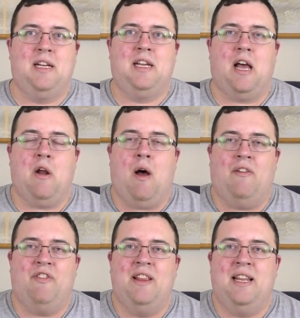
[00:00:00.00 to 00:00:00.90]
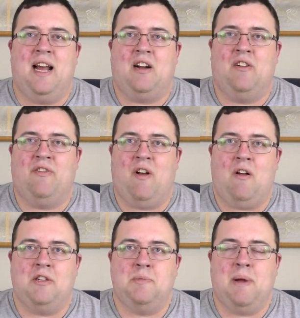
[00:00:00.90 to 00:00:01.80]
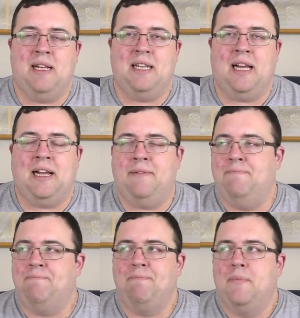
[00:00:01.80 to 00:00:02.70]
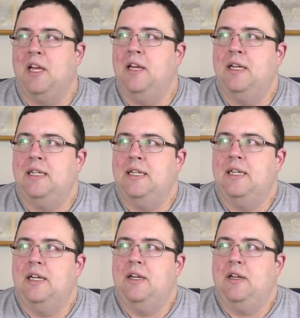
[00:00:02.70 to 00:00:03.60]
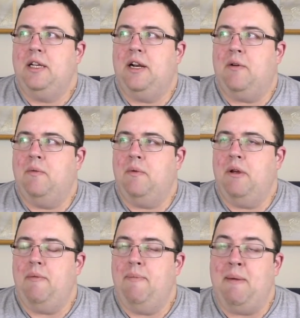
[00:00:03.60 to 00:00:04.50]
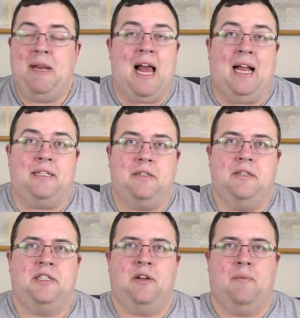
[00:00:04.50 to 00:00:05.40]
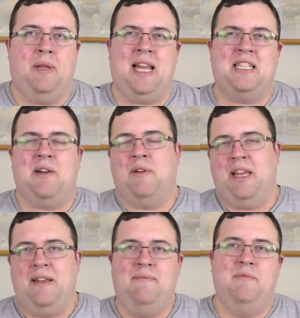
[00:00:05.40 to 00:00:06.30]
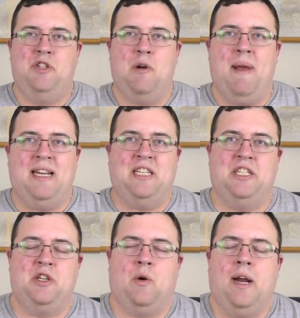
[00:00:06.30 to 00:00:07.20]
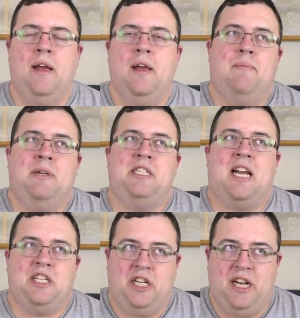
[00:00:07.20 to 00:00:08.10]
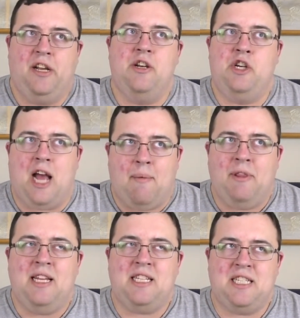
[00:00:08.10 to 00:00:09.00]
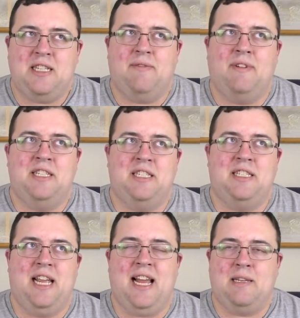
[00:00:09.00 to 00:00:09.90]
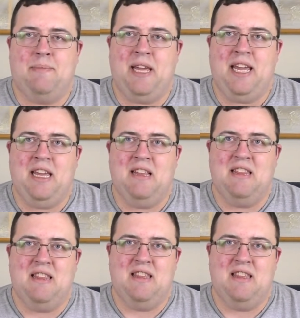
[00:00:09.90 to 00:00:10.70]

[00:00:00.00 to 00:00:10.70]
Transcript: cut off in The Doctor Falls, but, maybe not. But that's not really germane to the story. But Sacha did a good job in this once he got to be